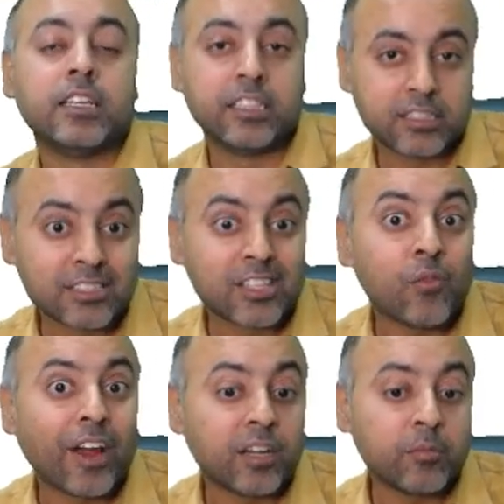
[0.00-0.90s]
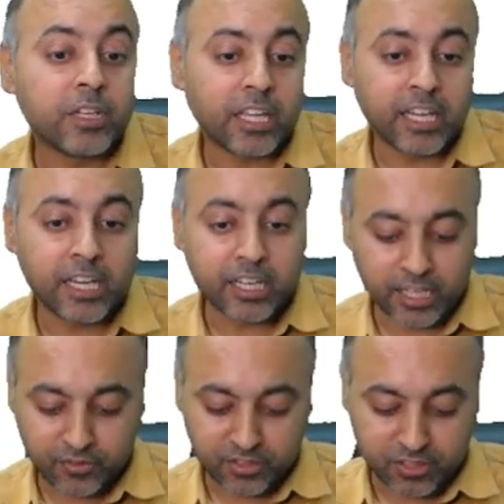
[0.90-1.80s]
this is a vitamin A
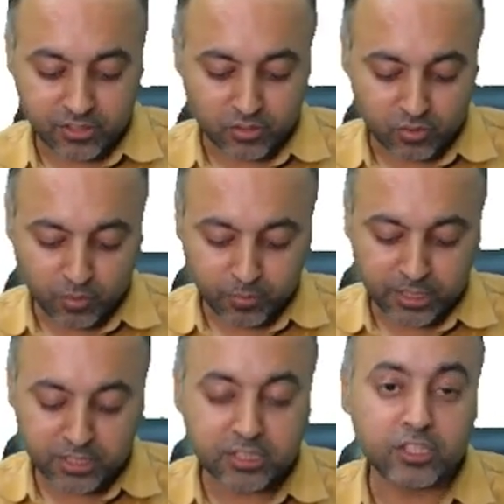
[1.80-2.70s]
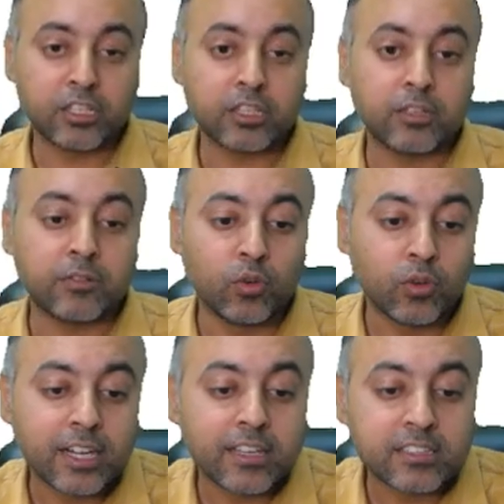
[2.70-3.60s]
deficiency. So please
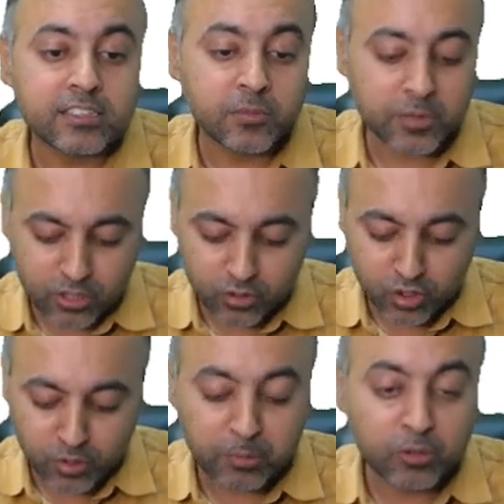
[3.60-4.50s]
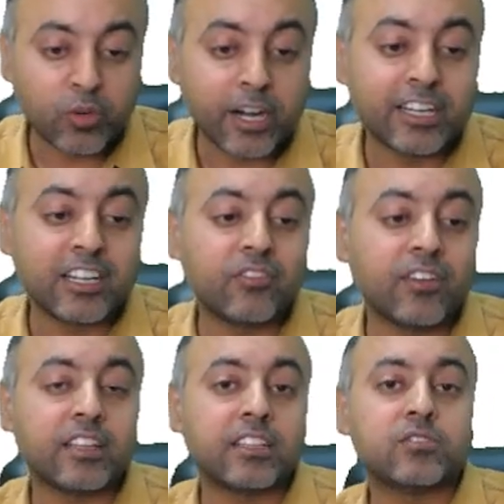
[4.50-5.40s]
look at this image. You should be able to
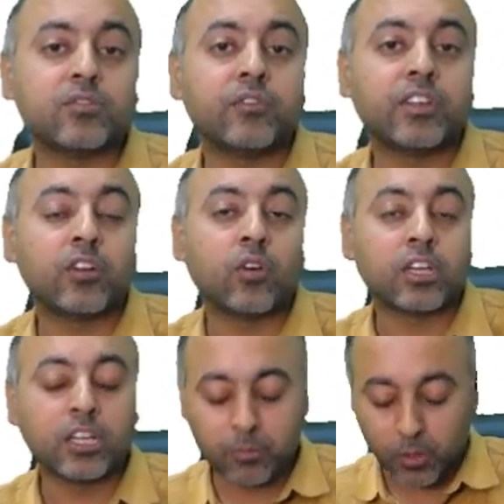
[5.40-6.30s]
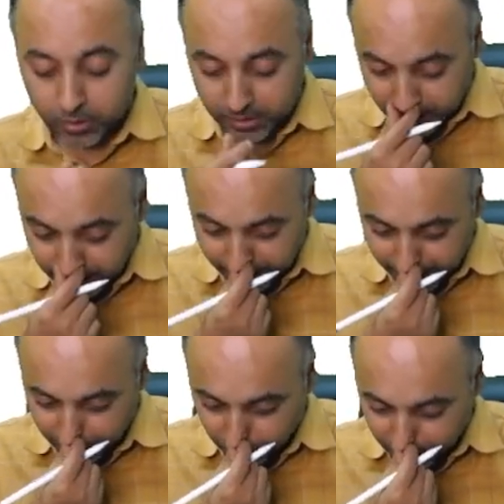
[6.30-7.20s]
identify this when we are talking about the
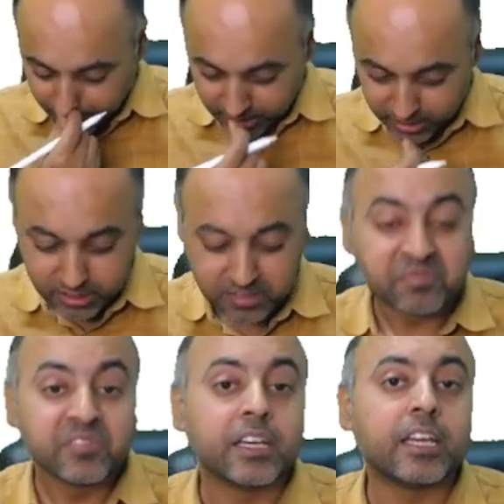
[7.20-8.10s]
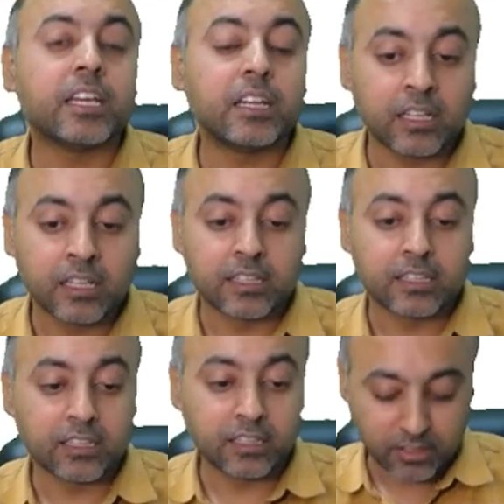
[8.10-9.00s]
keratotic changes in
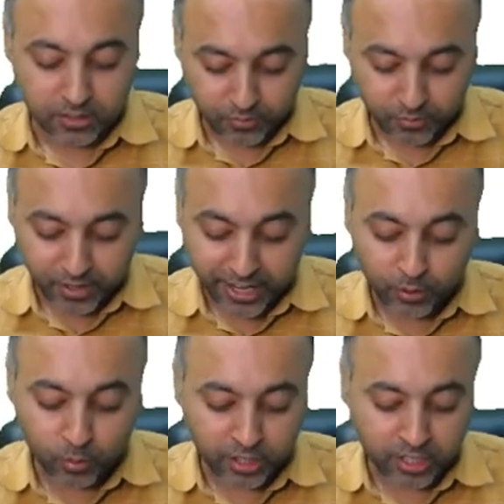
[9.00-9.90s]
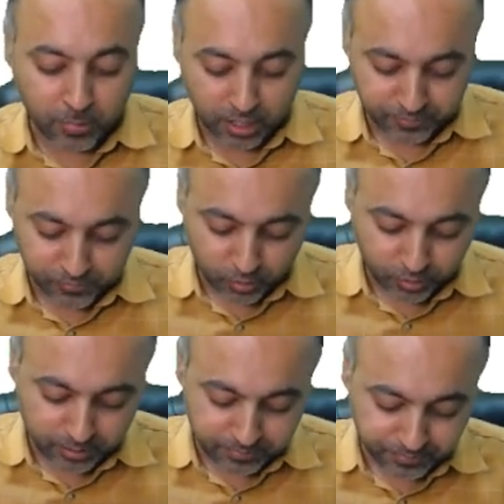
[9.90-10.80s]
the phrynoderma.
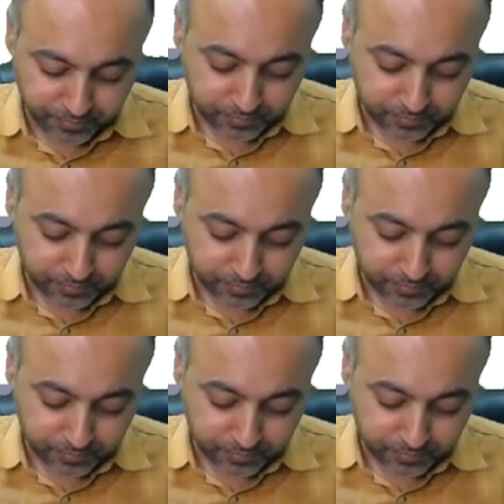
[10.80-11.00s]
Okay.